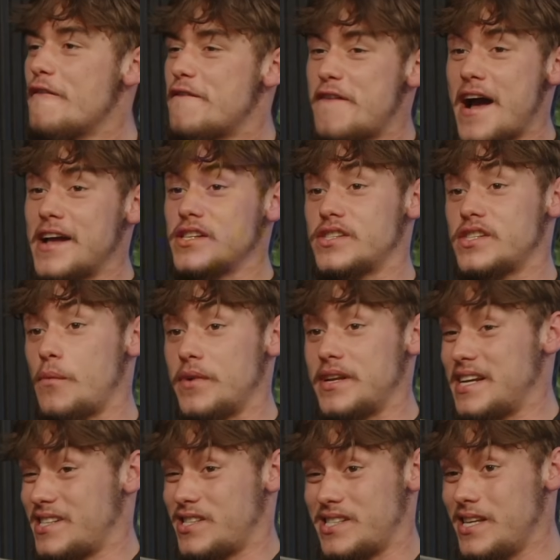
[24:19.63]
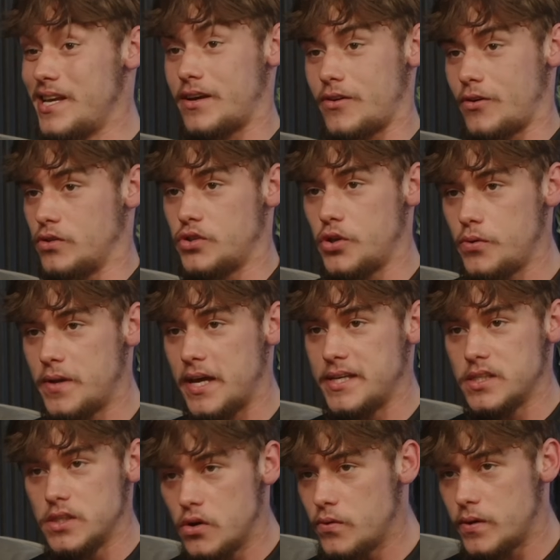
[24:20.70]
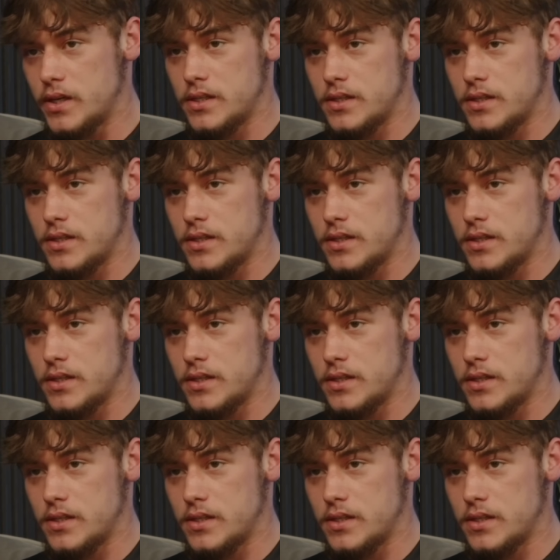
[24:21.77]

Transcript: find someone that's sick on 2 days' notice.